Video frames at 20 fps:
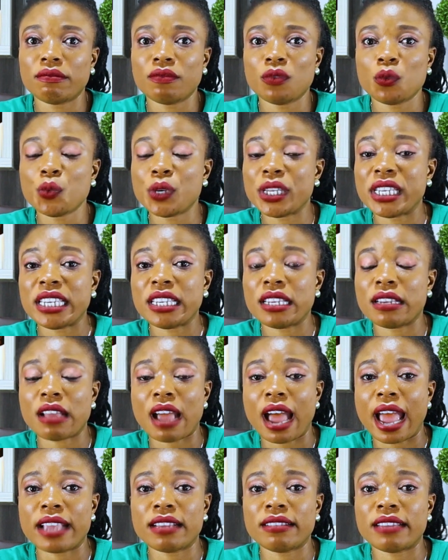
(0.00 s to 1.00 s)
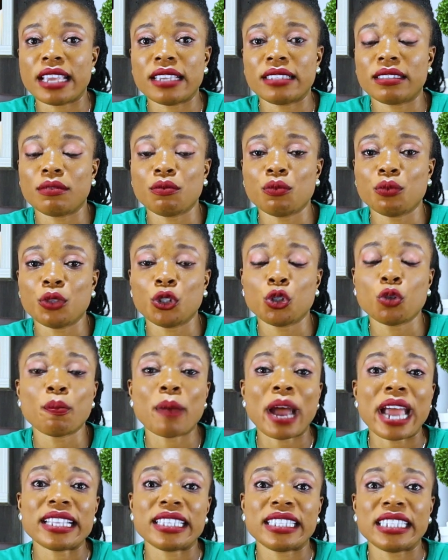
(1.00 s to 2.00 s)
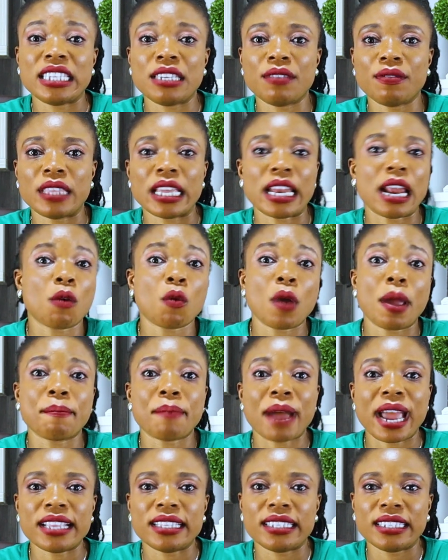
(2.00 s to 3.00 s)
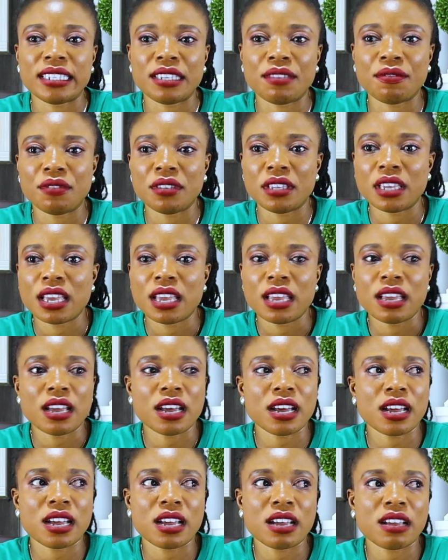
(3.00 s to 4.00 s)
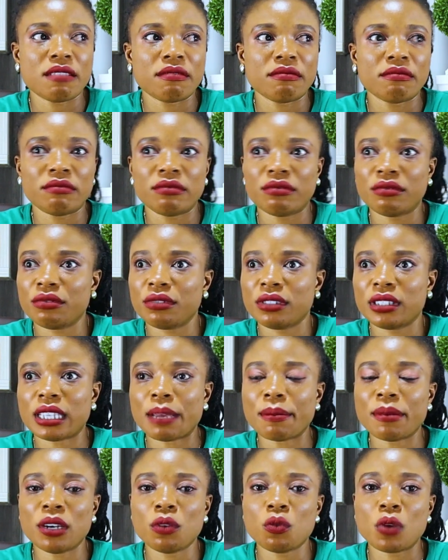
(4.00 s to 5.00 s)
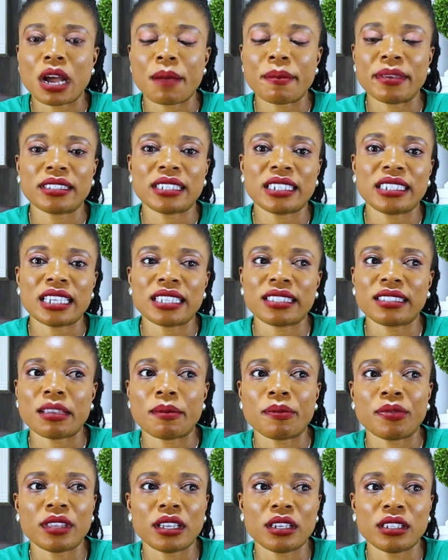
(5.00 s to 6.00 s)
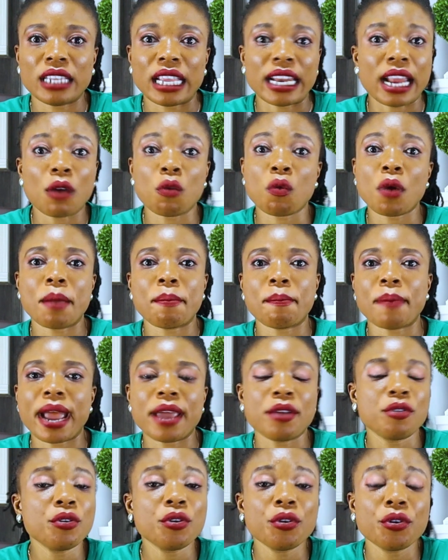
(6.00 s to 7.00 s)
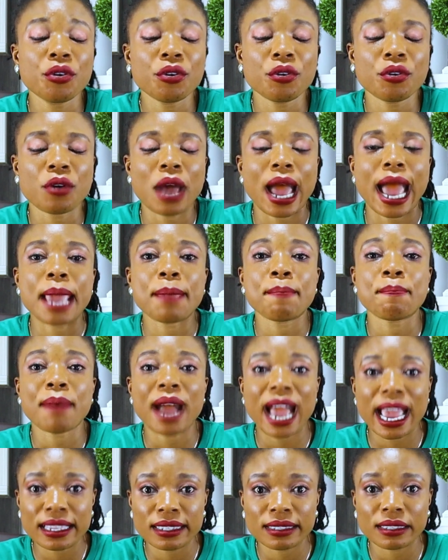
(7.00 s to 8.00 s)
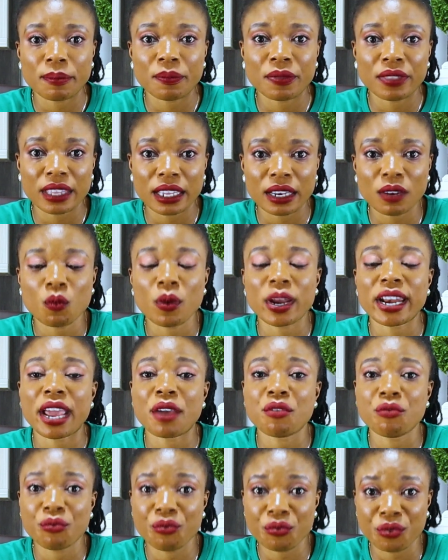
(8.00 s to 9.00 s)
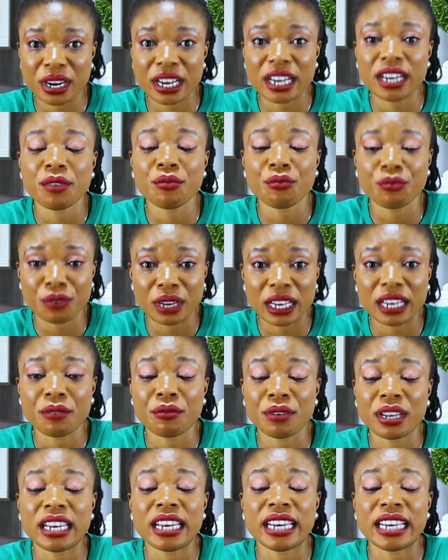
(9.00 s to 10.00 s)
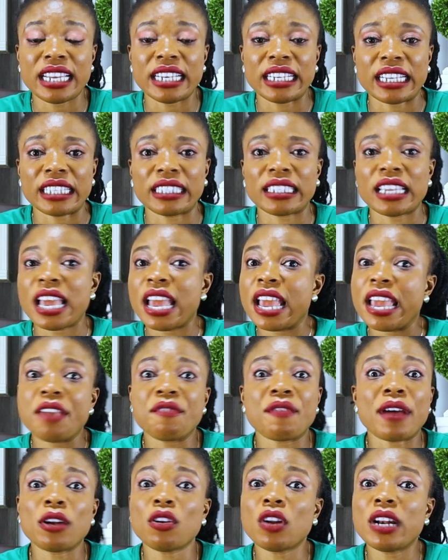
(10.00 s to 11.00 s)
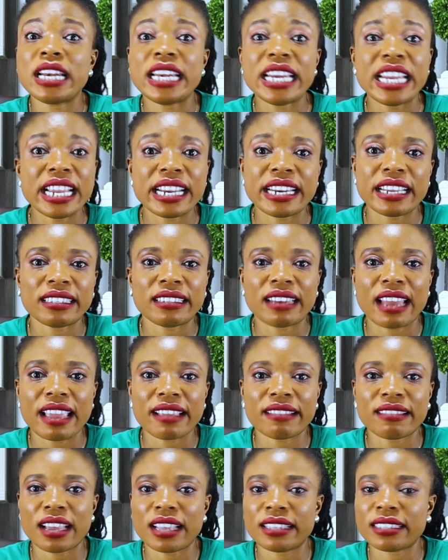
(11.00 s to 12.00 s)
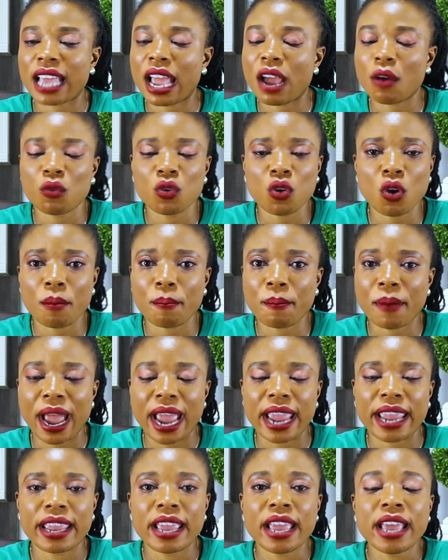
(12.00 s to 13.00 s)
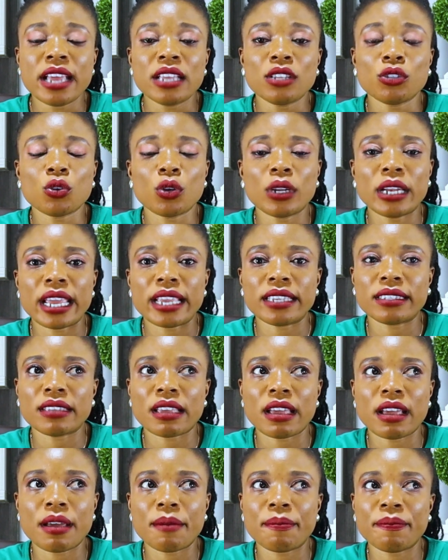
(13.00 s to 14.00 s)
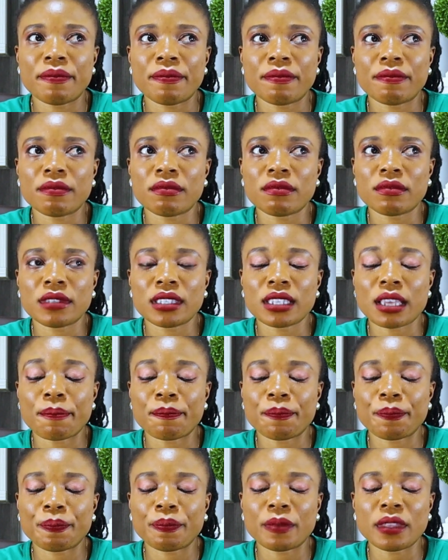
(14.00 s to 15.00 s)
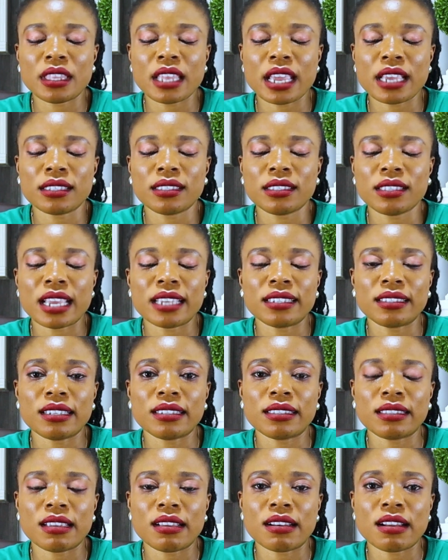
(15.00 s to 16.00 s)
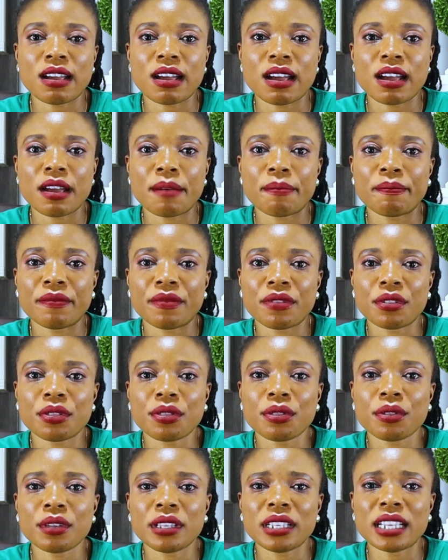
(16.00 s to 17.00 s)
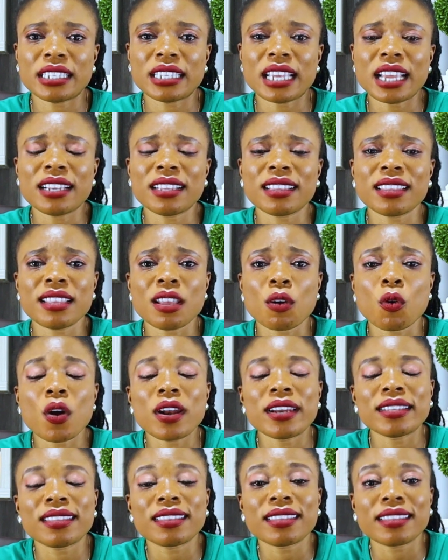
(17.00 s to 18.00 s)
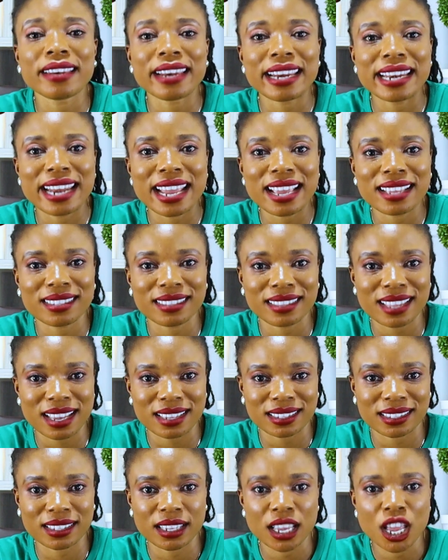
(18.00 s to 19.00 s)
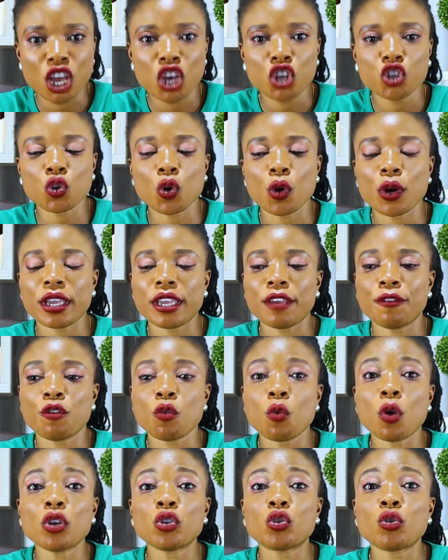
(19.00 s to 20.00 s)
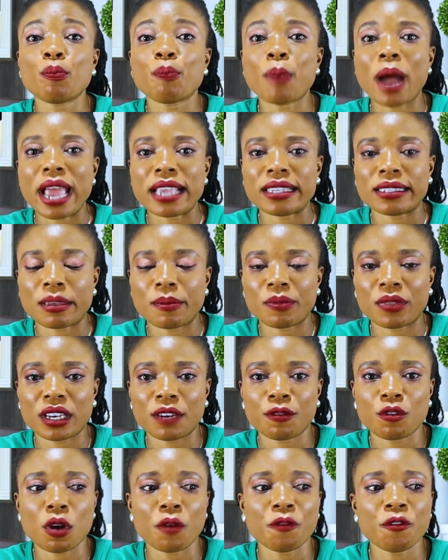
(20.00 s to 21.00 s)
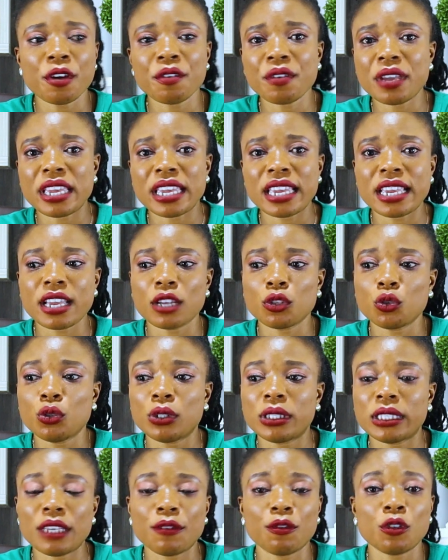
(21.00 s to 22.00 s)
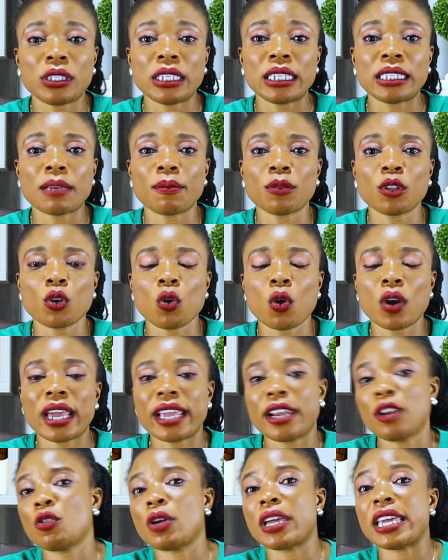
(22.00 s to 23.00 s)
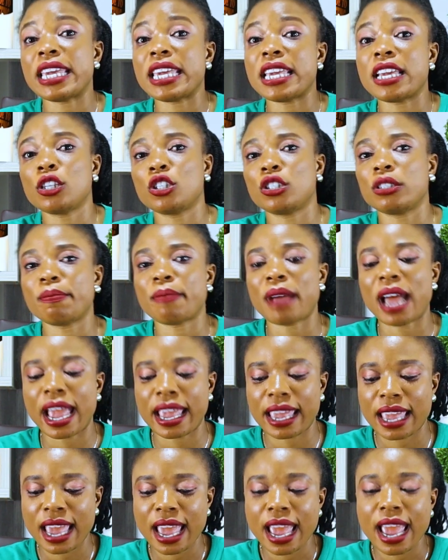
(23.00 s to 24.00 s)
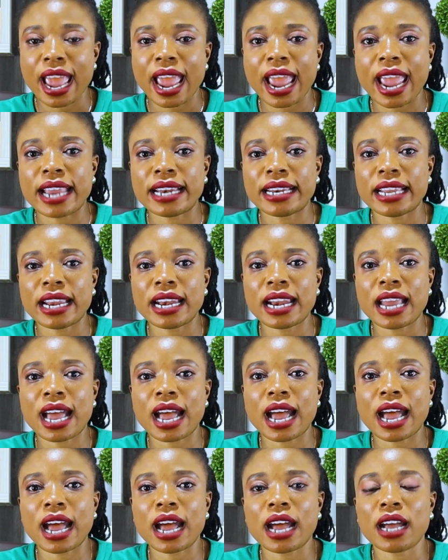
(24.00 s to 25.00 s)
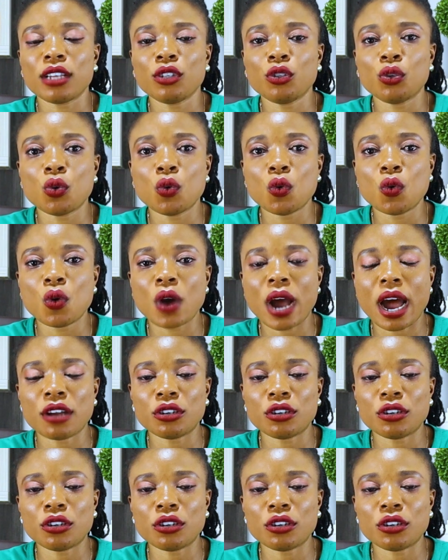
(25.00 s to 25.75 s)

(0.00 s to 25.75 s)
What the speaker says: We should buy TV, then I go and buy TV. Somebody will come and suggest something, then I go and buy. No. I buy something when I really, really, really need it. If I don't need it like that, I will not buy. So there's this thing. They said they call it 3 days test. So if you want to buy something, if you're very eager if you see something online and you're eager to buy, and then you